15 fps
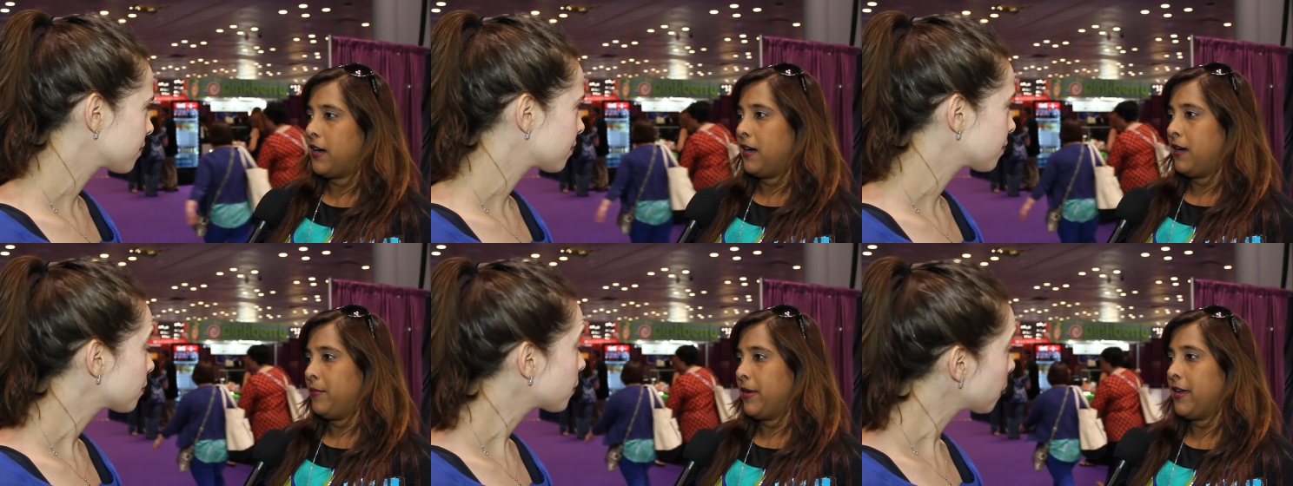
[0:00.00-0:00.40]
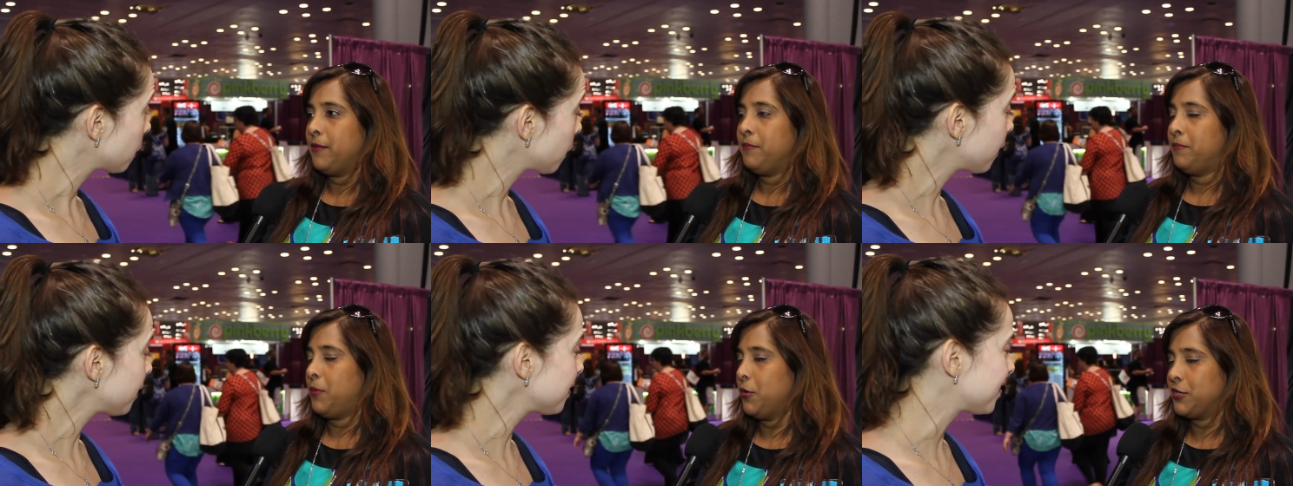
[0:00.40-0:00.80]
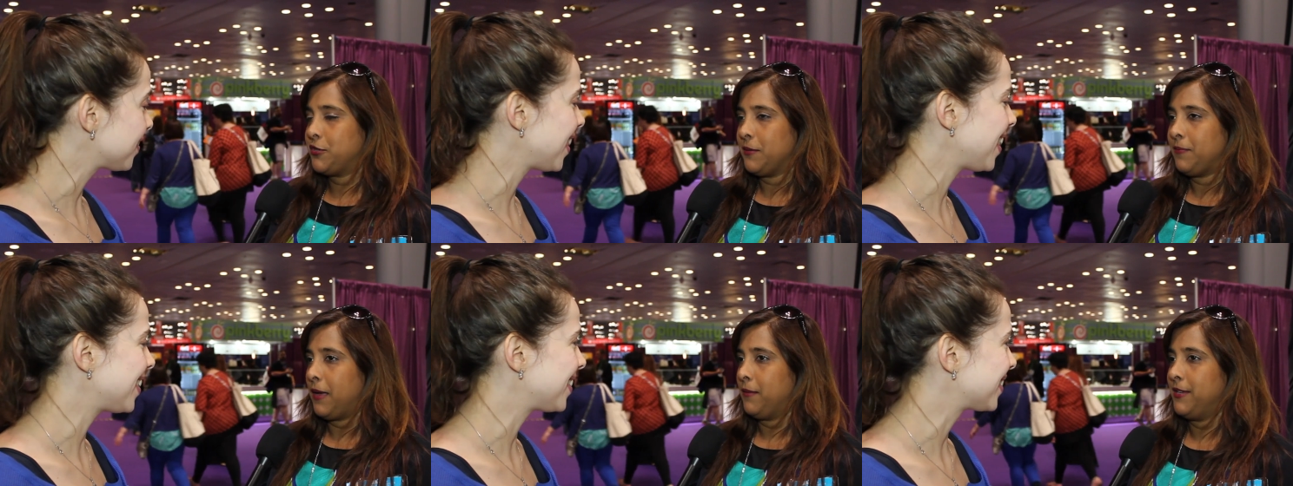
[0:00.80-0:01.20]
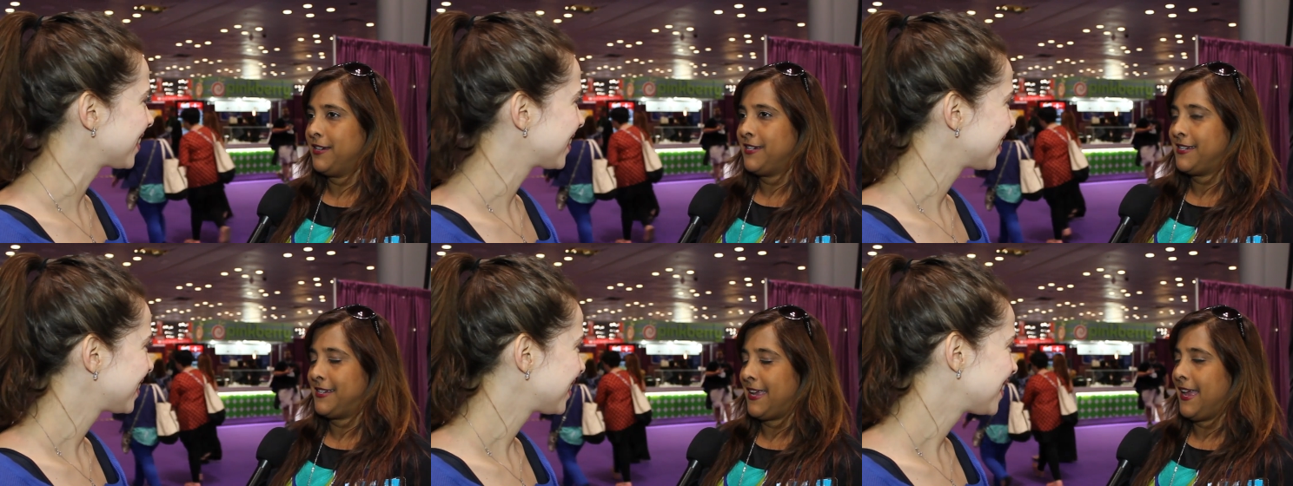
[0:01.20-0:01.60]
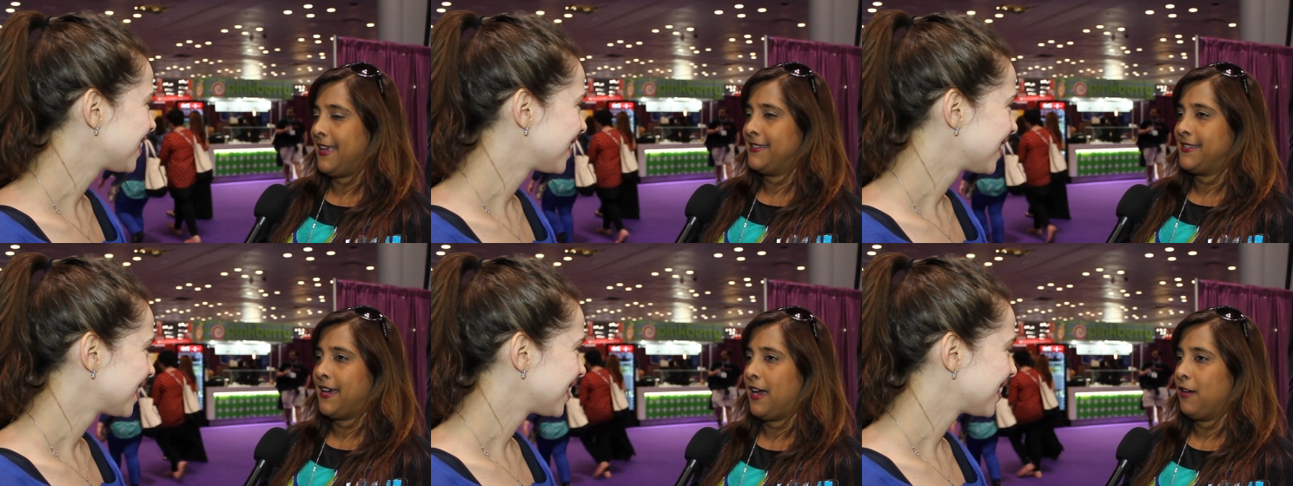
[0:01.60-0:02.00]
Speaker 1: Um, I had poetry oh, wow. published,
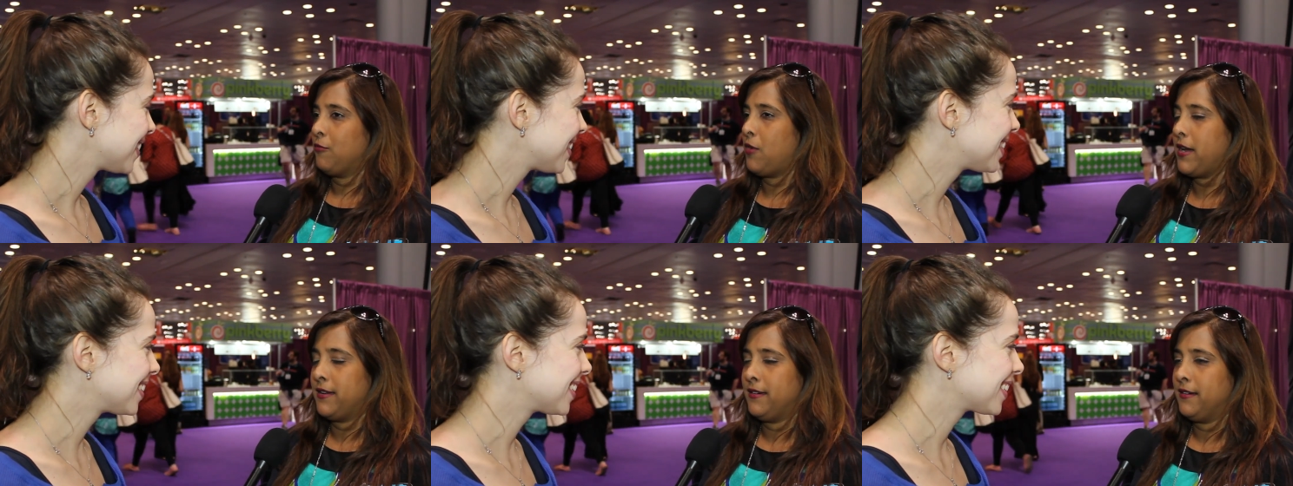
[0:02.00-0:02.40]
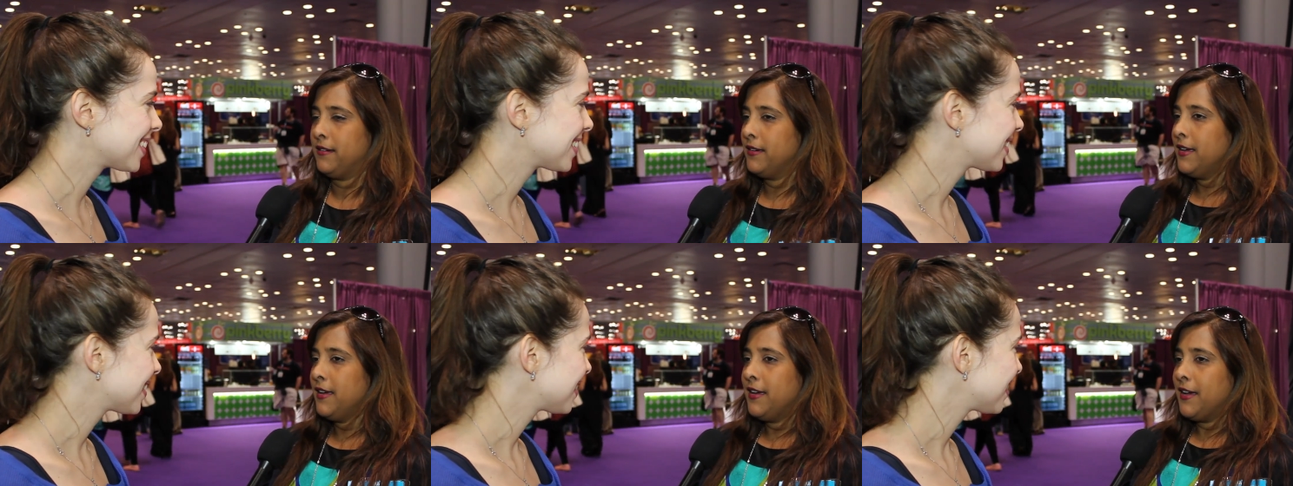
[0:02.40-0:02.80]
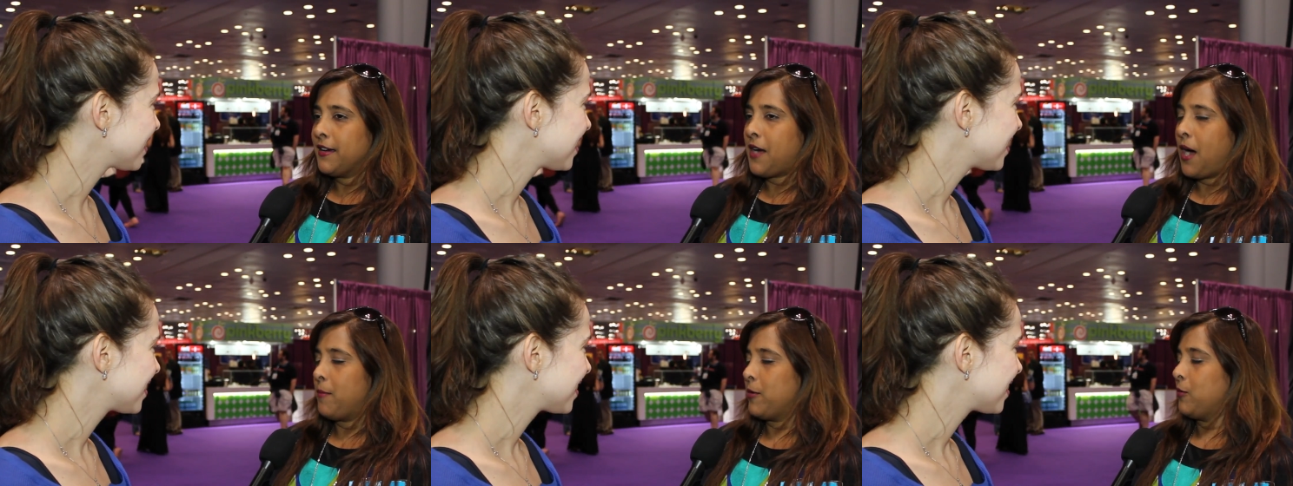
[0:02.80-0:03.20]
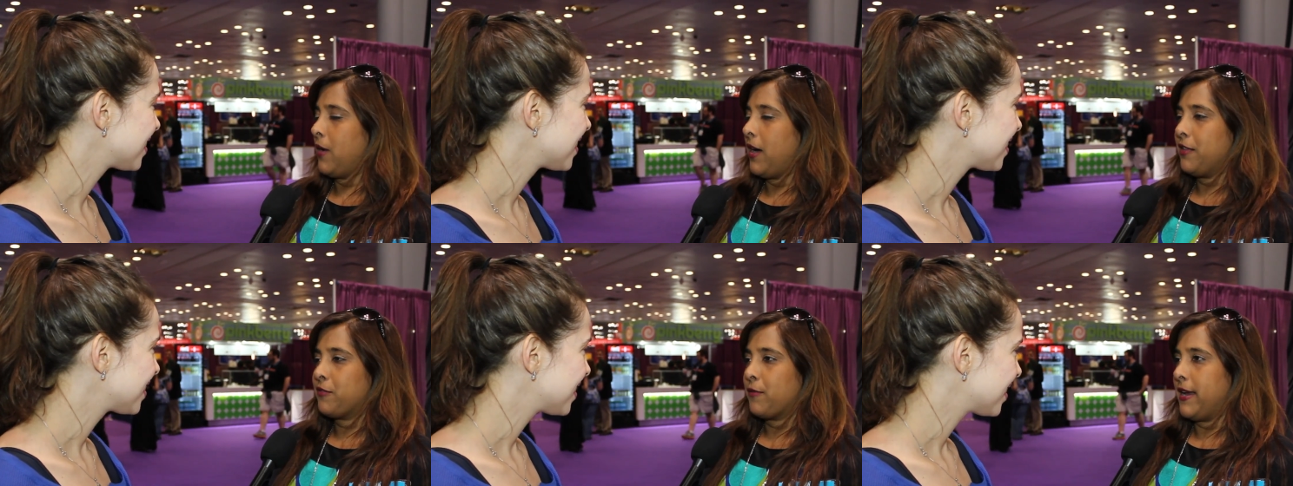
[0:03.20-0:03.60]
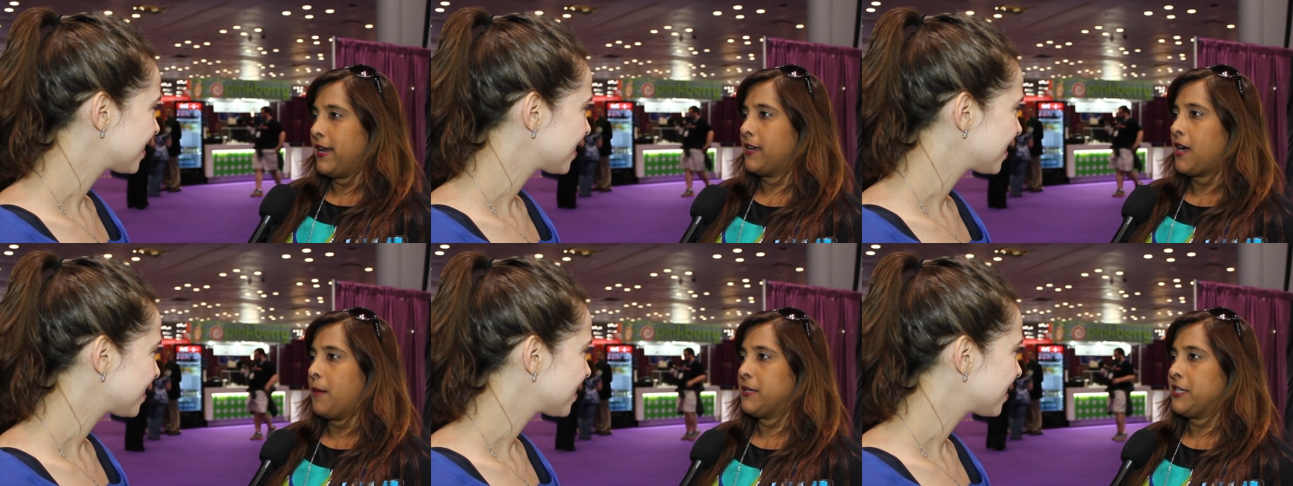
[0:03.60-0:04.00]
and I won a Commonwealth
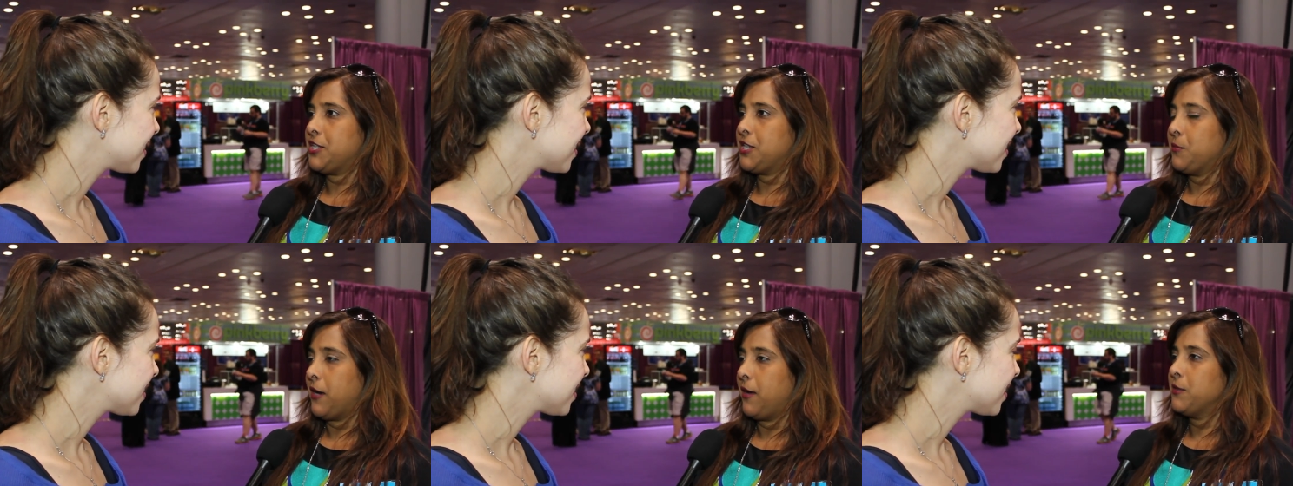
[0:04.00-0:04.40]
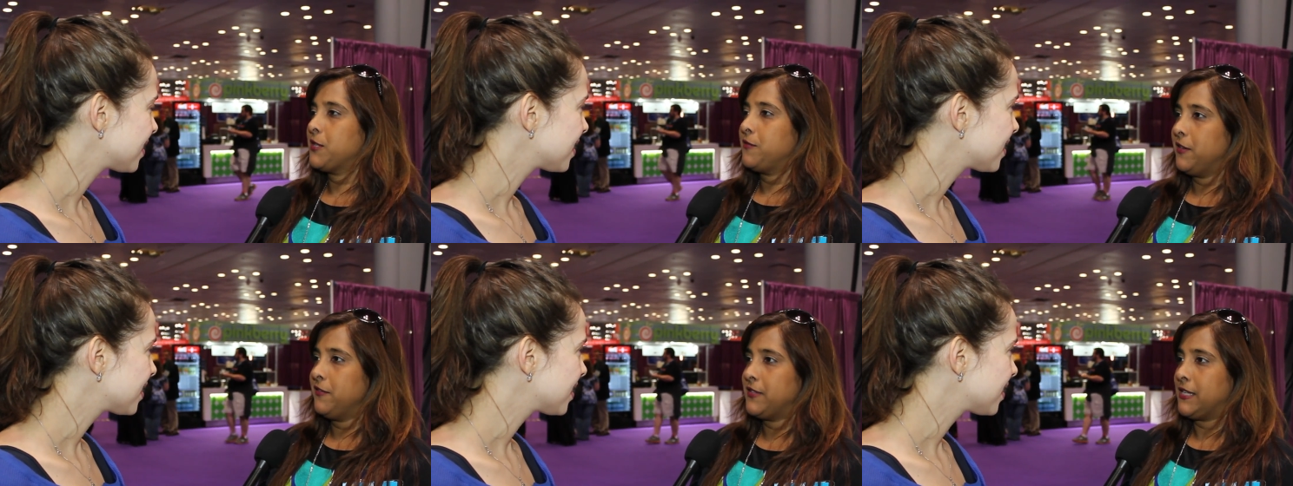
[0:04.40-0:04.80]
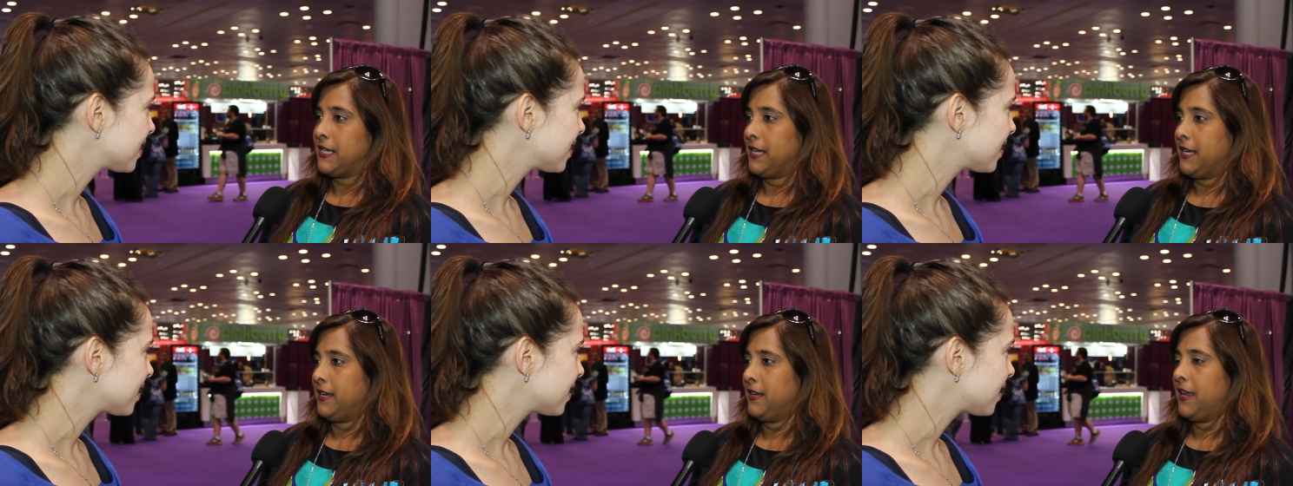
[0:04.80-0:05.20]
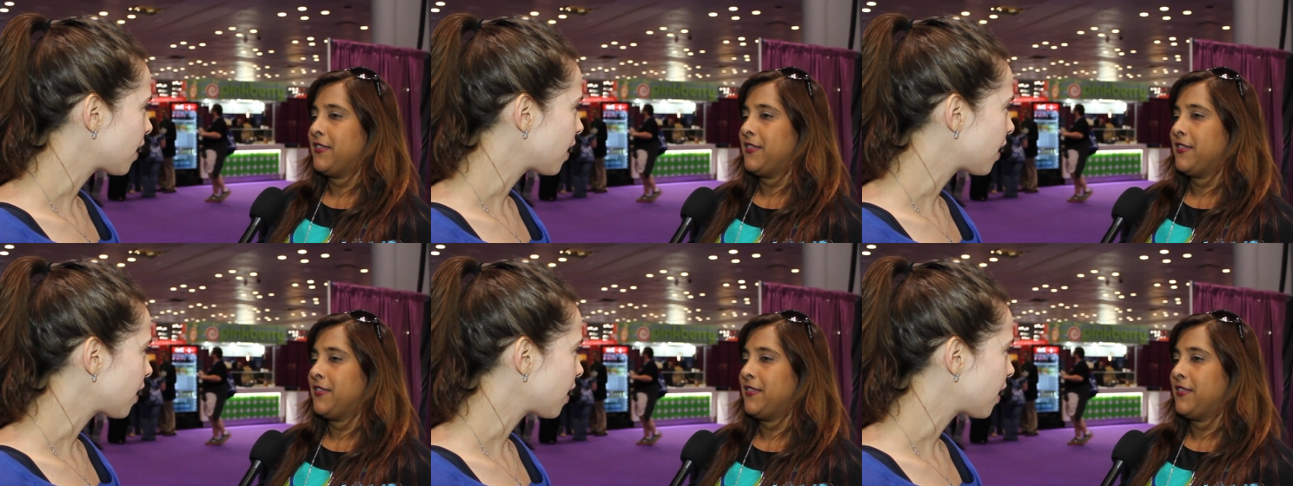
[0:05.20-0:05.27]
writing competition when I was 15.